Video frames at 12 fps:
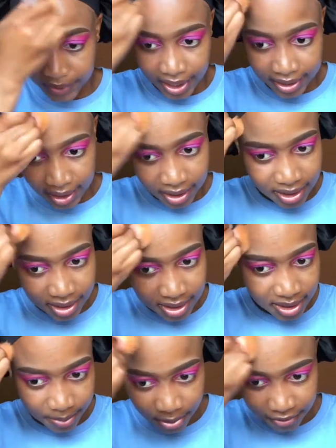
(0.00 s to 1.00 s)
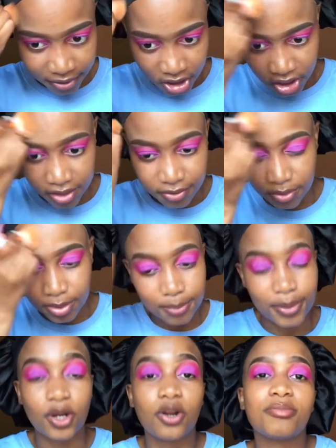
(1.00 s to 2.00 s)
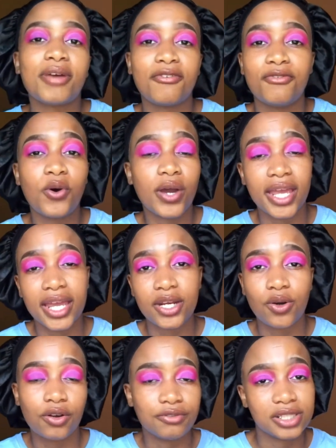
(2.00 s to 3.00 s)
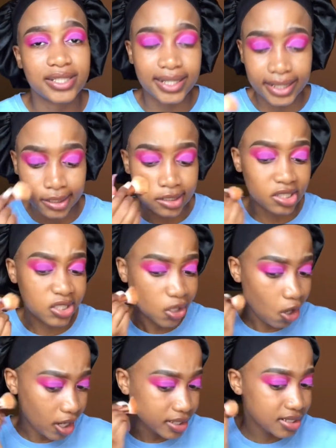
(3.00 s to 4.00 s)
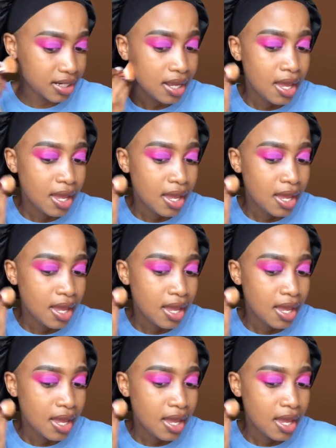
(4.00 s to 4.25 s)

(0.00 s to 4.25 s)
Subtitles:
I think this is the perfect shade for me, but on my forehead obviously it's not,